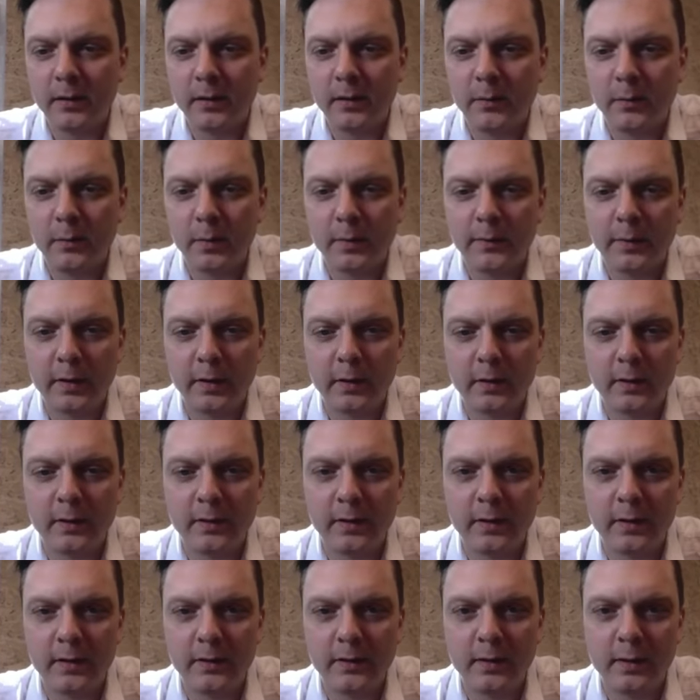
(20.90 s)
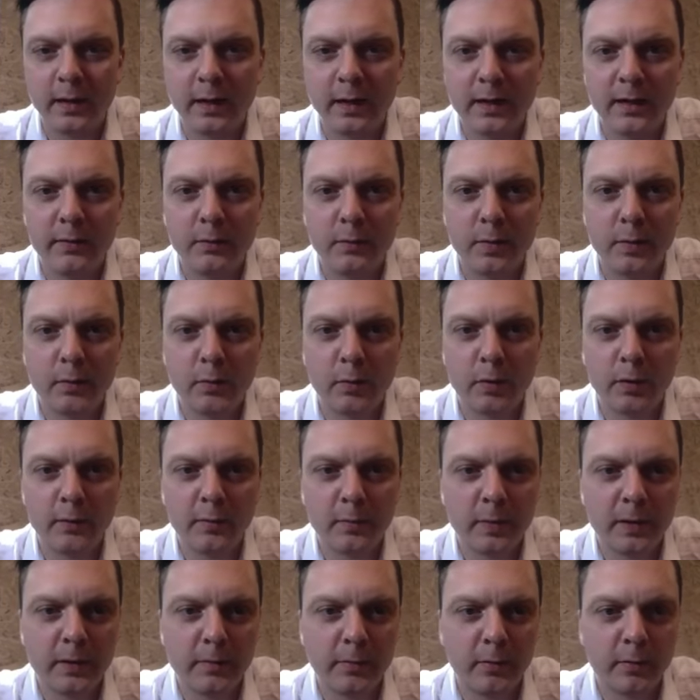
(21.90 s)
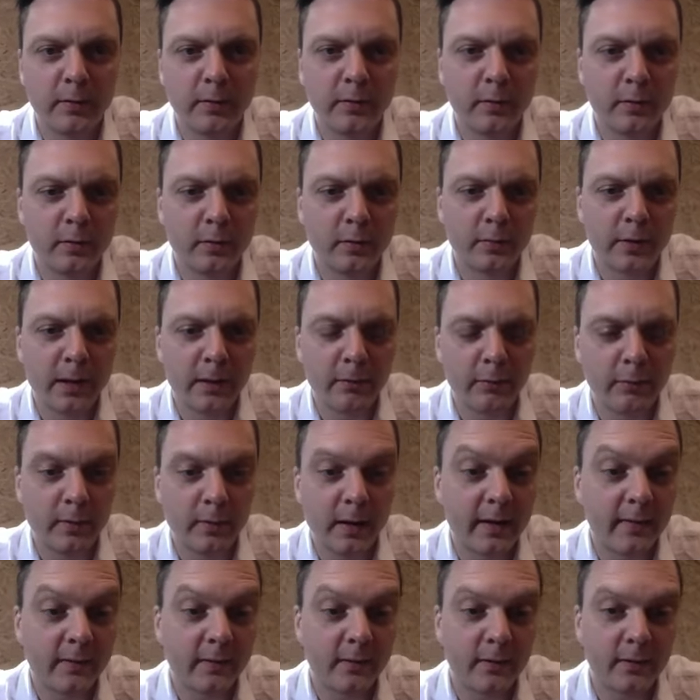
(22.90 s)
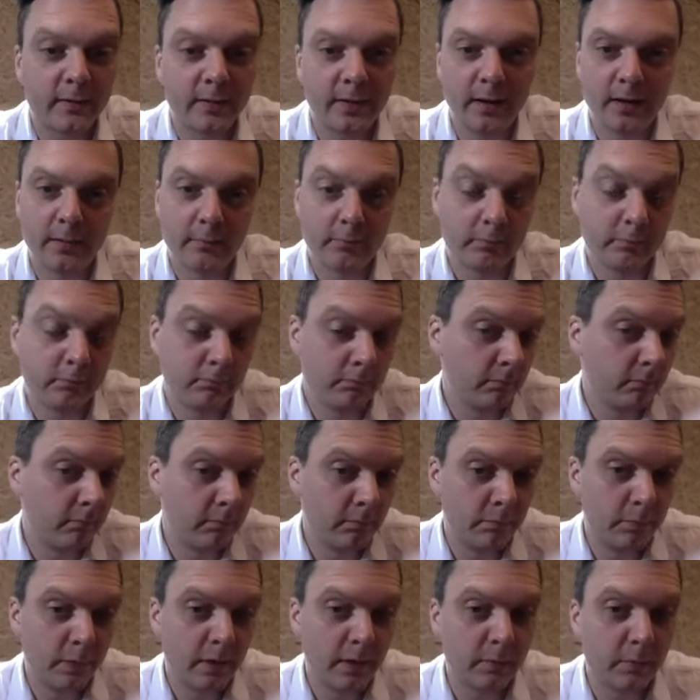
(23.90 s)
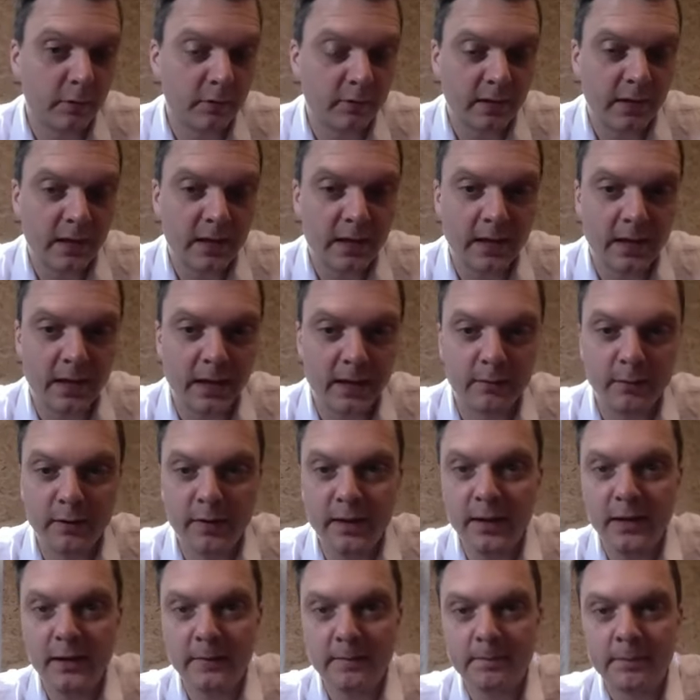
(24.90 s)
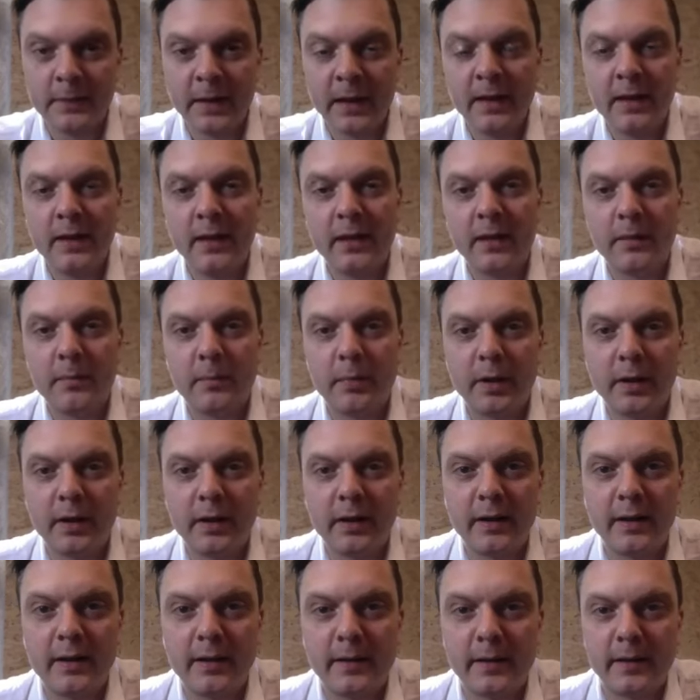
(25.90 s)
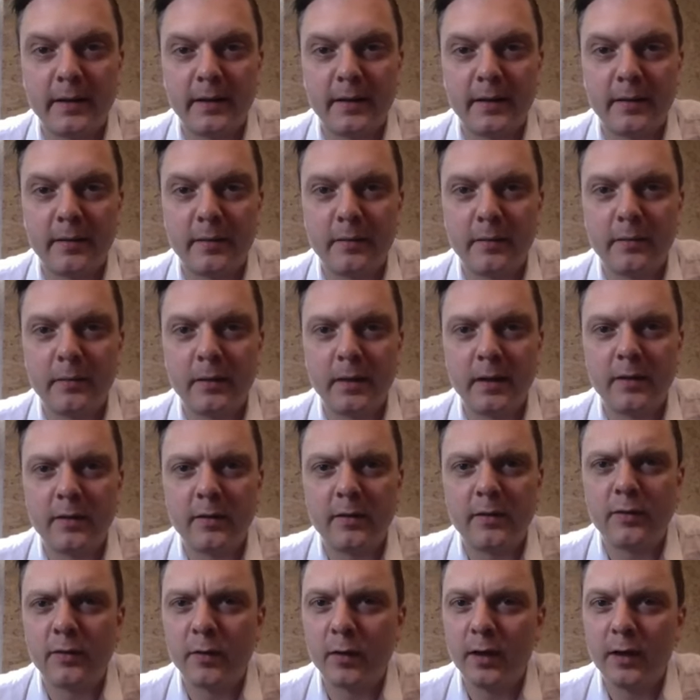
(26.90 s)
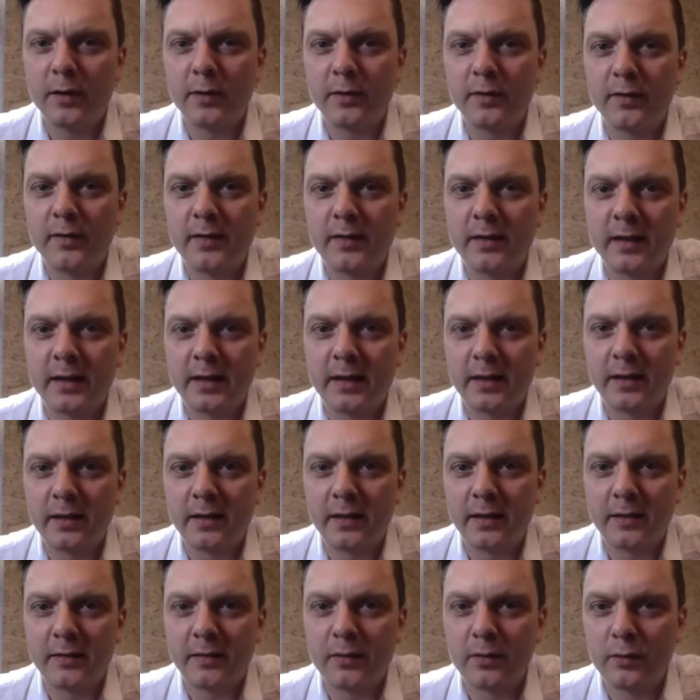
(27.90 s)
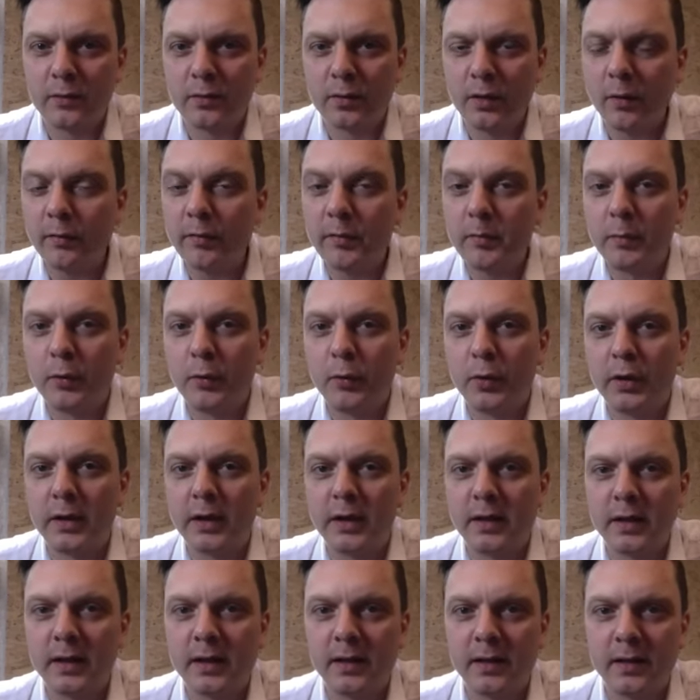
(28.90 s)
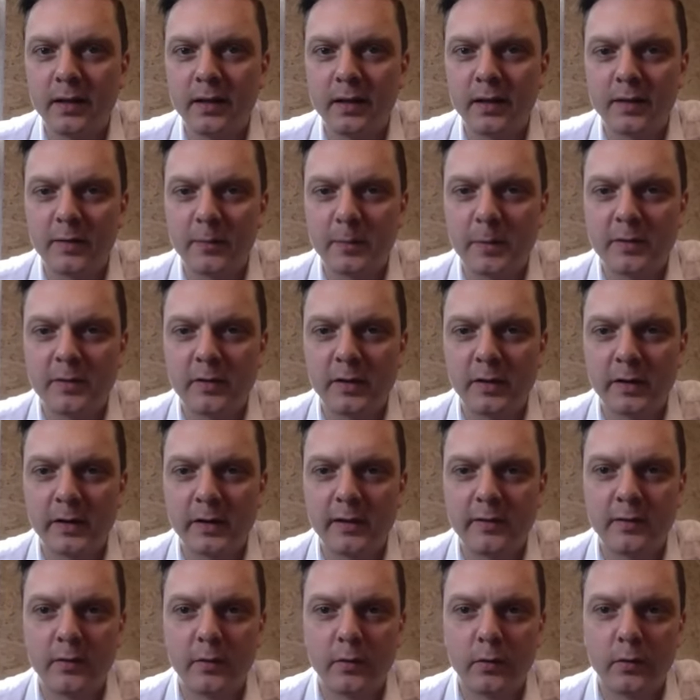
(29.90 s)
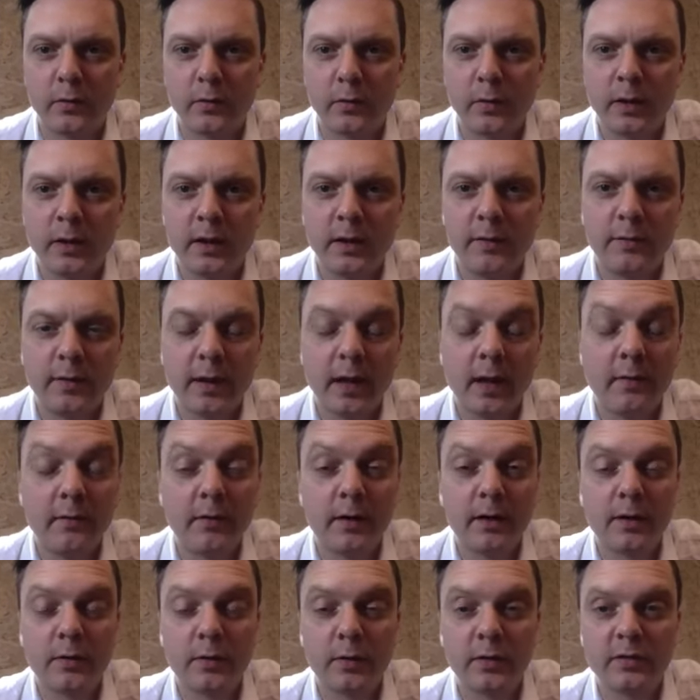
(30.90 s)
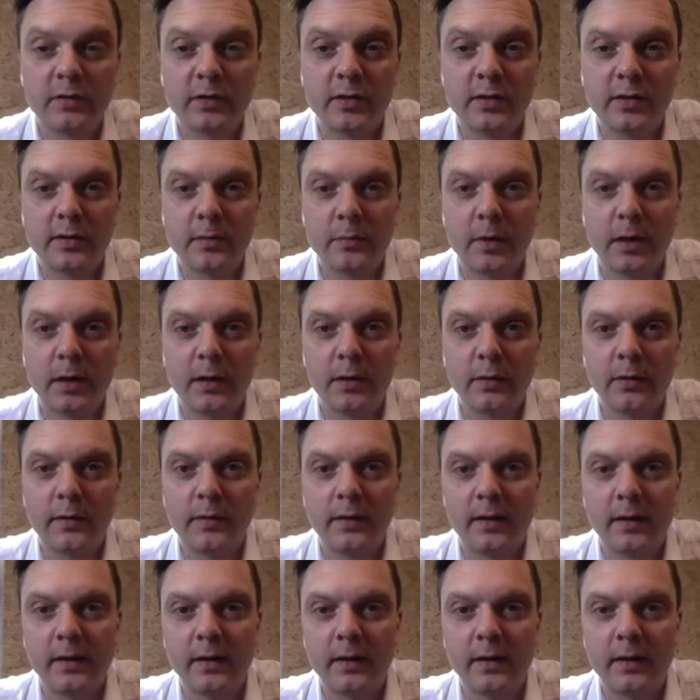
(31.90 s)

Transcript: We figured today we want people to be able to ask us pretty much everything. But let's try to stick to coffee brewing, especially. So if you have any questions about